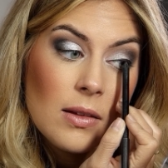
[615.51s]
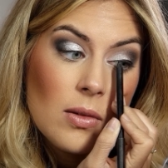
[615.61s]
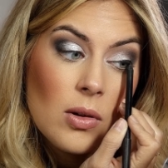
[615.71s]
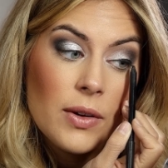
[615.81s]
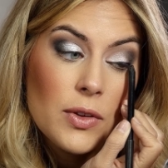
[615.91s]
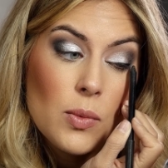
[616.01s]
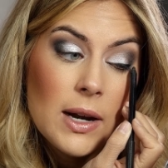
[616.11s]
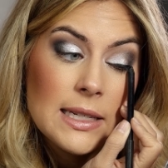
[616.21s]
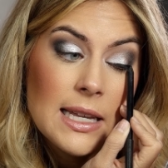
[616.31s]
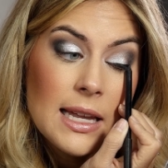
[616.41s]
or if you
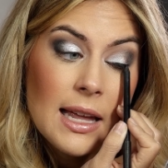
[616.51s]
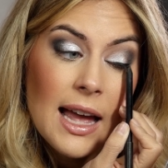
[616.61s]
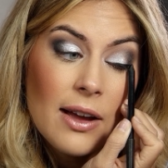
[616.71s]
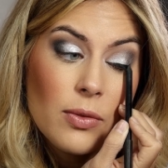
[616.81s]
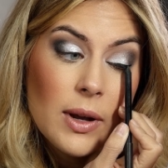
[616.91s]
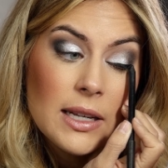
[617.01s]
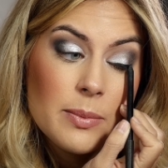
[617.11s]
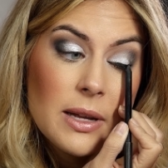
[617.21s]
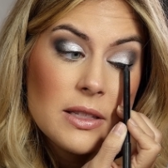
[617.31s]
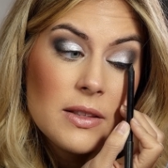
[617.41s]
want to take it halfway. It
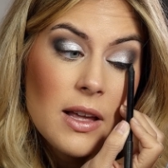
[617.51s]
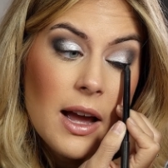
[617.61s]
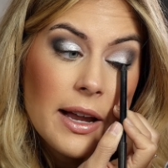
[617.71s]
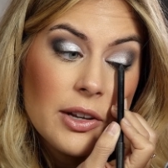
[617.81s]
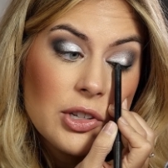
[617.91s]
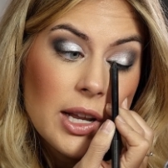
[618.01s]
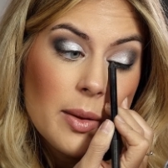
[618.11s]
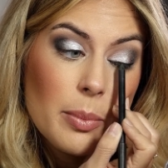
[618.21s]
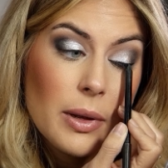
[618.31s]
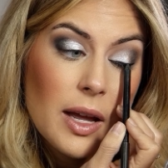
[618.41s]
depends on the eye
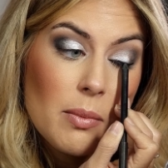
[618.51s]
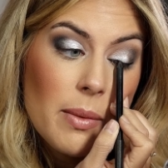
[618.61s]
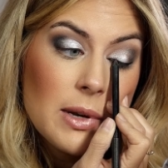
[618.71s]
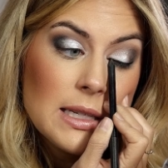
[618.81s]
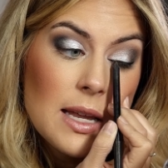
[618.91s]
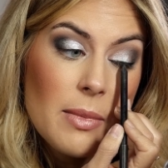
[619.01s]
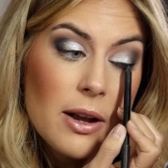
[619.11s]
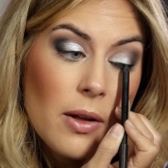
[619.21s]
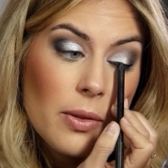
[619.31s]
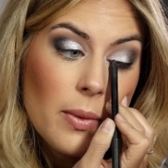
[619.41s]
shape. I'm going to take
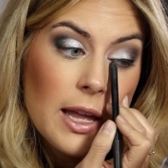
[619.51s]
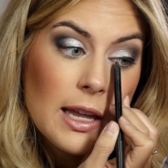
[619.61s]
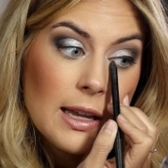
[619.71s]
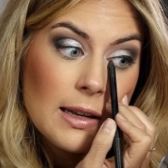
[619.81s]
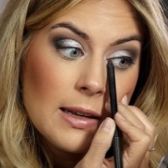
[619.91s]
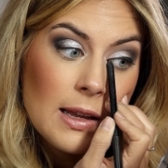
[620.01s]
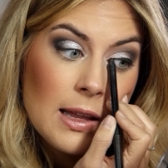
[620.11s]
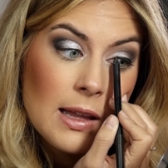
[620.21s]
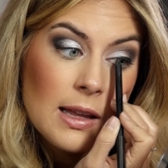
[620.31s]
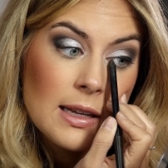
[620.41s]
mine all the way in
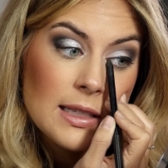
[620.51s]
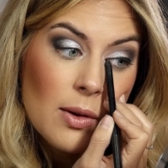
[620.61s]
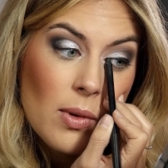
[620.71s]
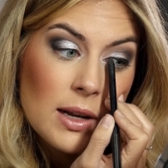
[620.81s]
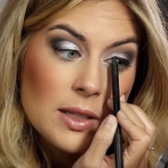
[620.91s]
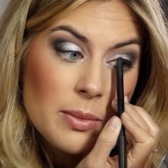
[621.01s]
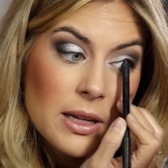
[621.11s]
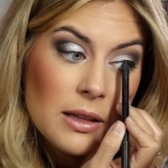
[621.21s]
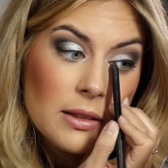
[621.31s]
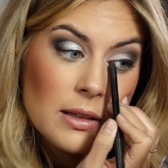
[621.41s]
because I want it to
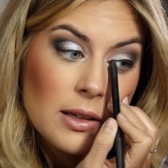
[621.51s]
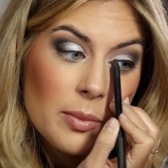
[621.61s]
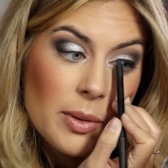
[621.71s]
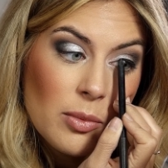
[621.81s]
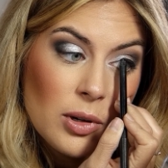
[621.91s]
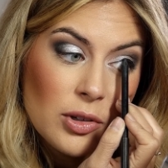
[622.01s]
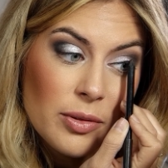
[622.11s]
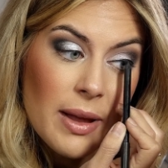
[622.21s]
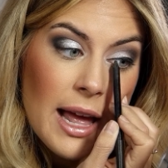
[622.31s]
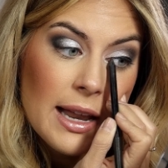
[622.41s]
be a little bit more
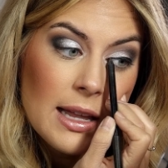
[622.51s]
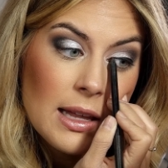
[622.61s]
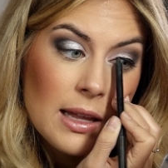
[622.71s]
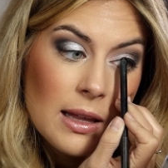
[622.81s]
dramatic.